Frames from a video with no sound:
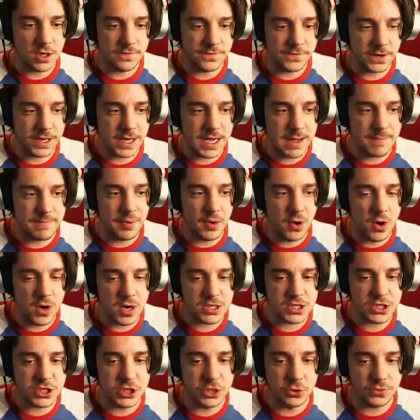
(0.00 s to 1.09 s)
Don't forget,
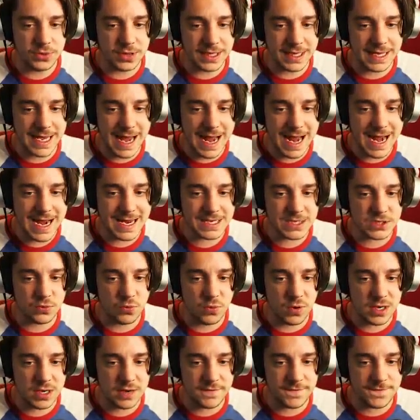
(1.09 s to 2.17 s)
boys, shoot the gas
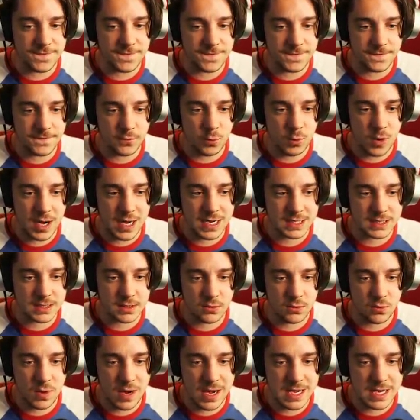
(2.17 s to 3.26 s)
when you, when it,
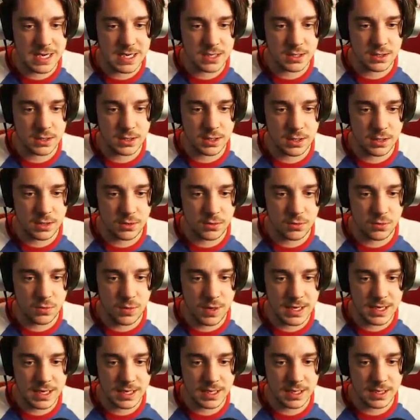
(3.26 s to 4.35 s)
when you,
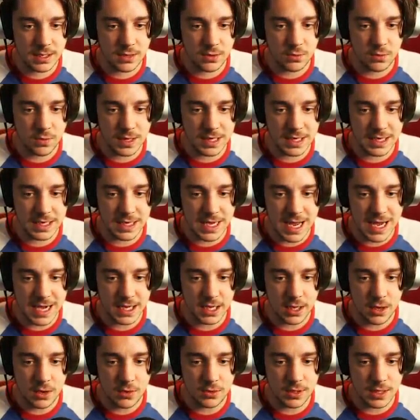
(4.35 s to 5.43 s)
when you, when you gotta
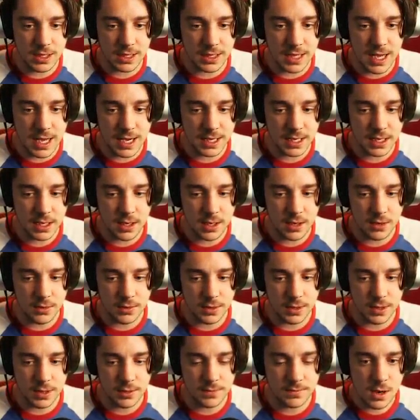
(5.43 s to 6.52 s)
go, you gotta go,
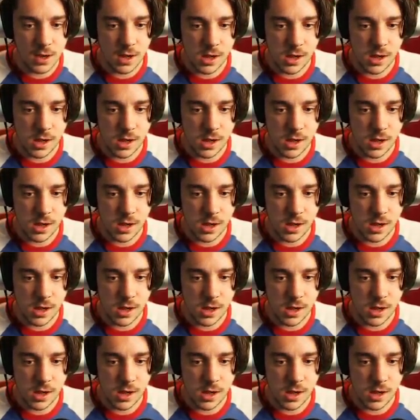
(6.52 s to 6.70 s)
you know?